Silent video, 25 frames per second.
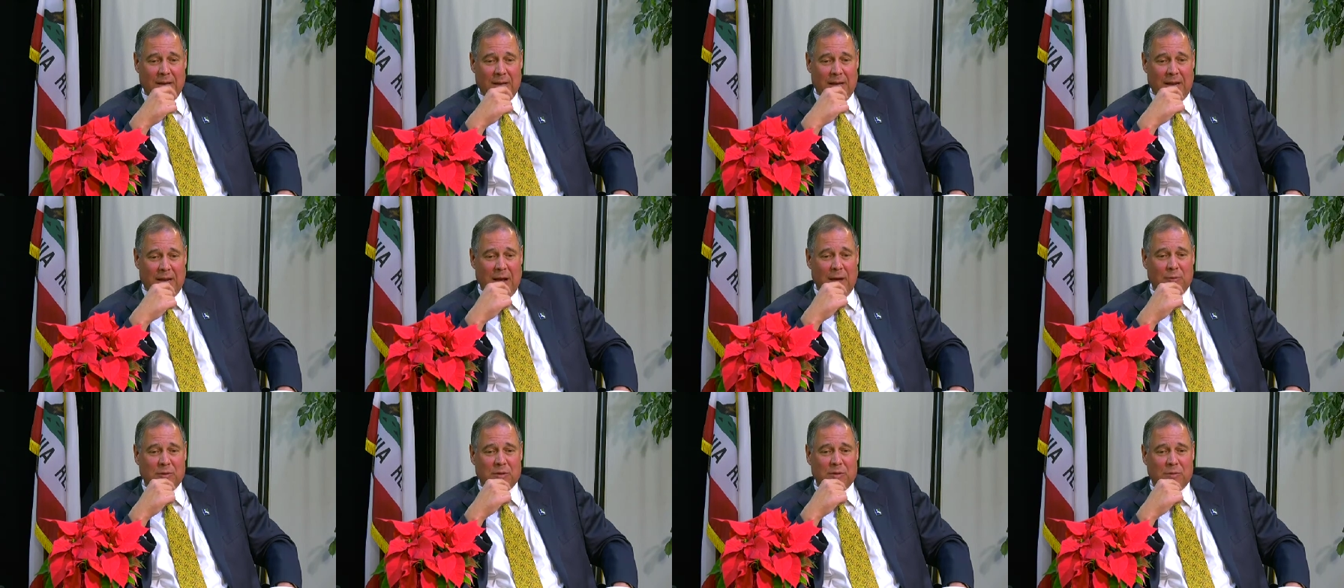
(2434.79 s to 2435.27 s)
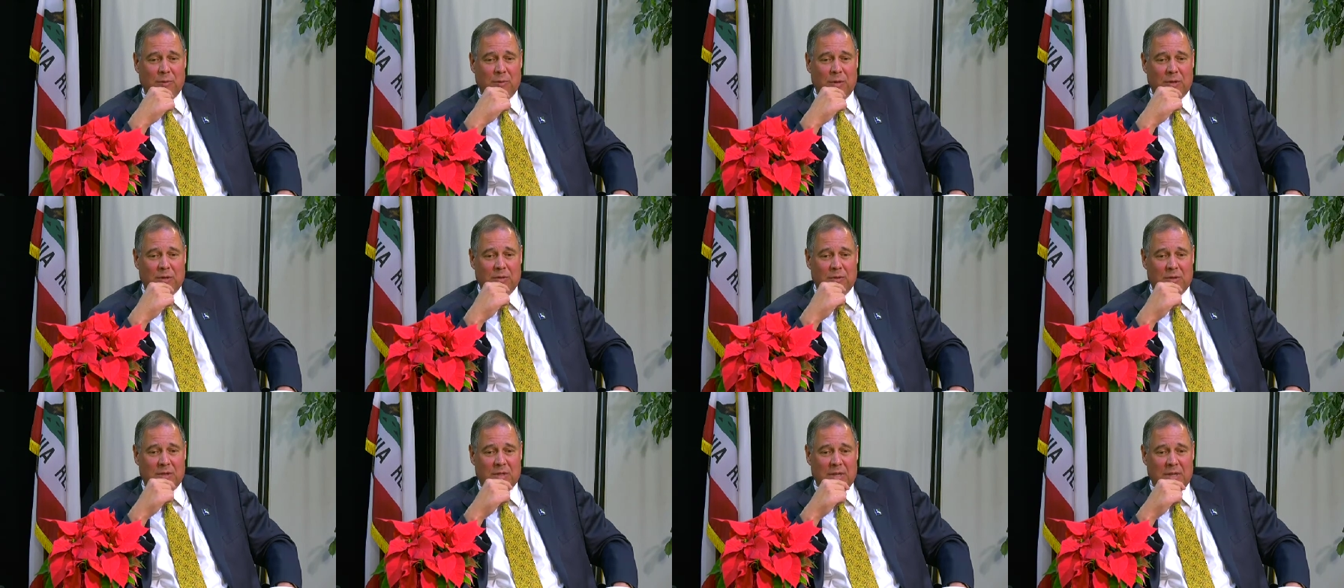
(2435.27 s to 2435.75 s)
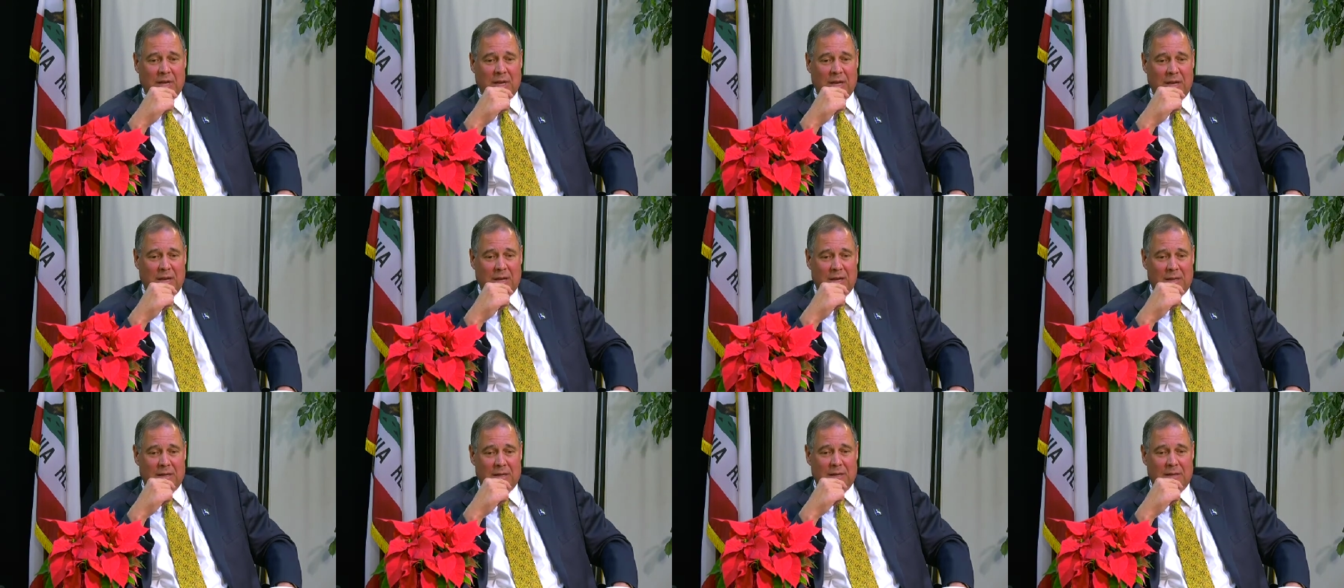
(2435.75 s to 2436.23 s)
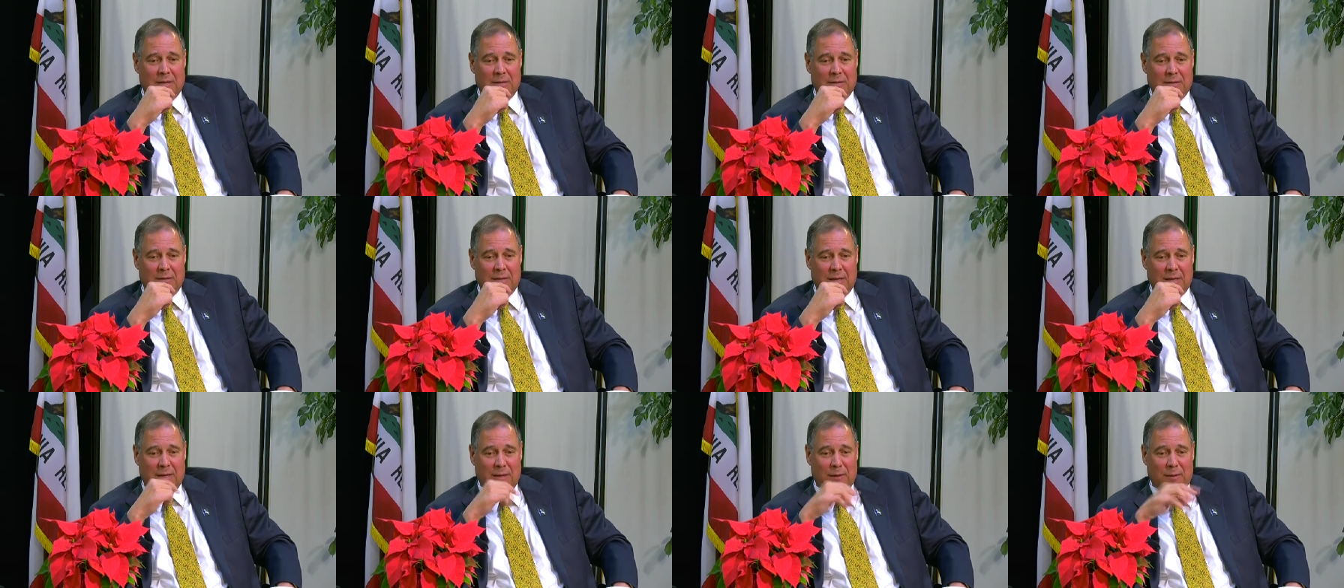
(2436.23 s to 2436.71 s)
And I was the one who said,
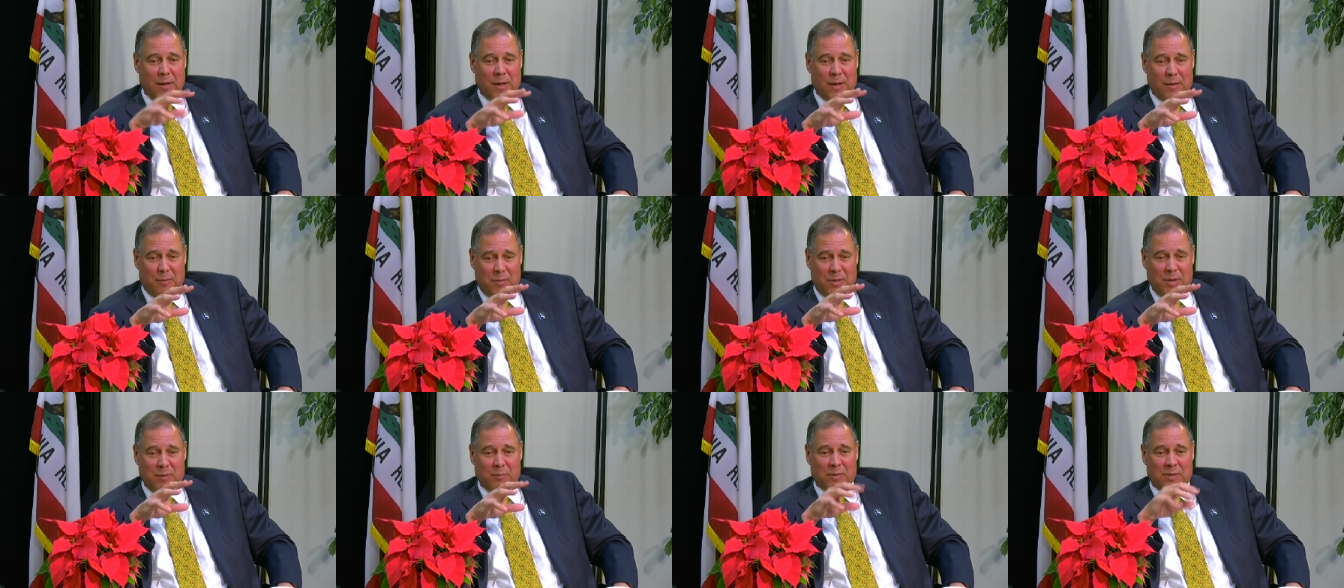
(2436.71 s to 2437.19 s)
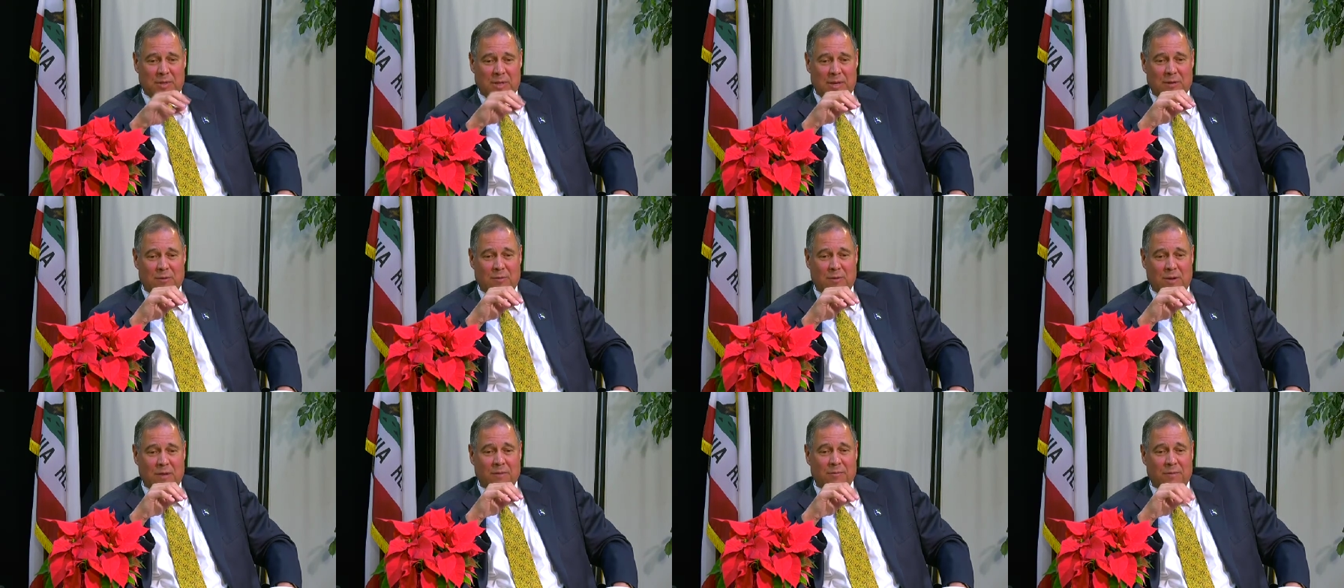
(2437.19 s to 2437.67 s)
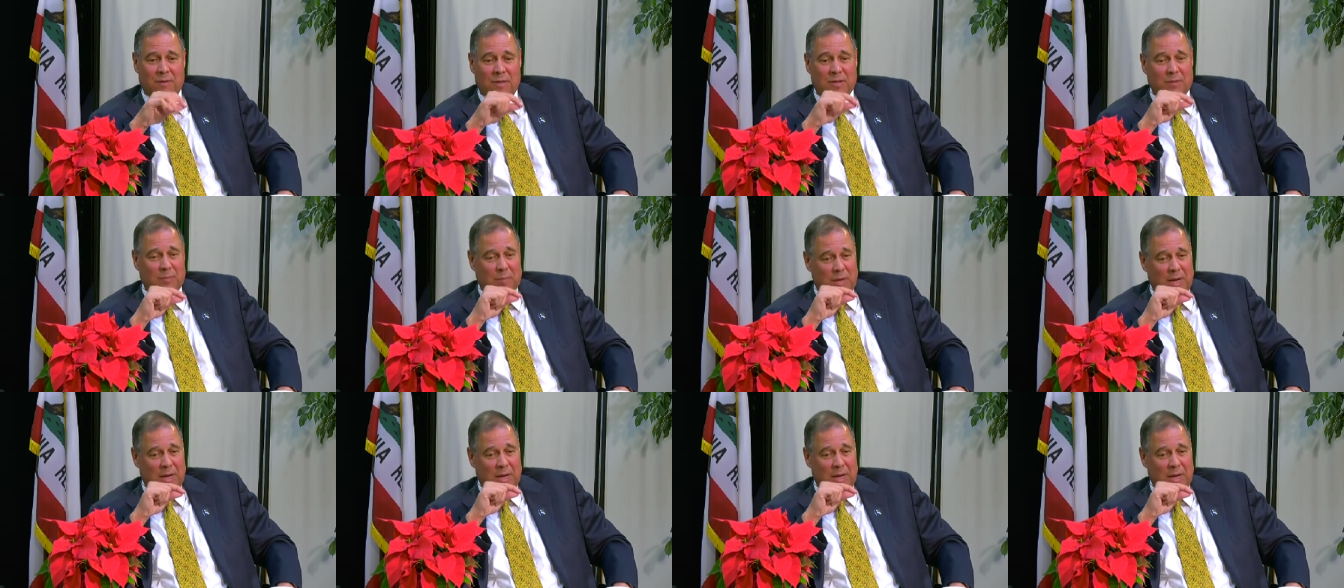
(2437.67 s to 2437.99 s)
and a lot of people take credit for this,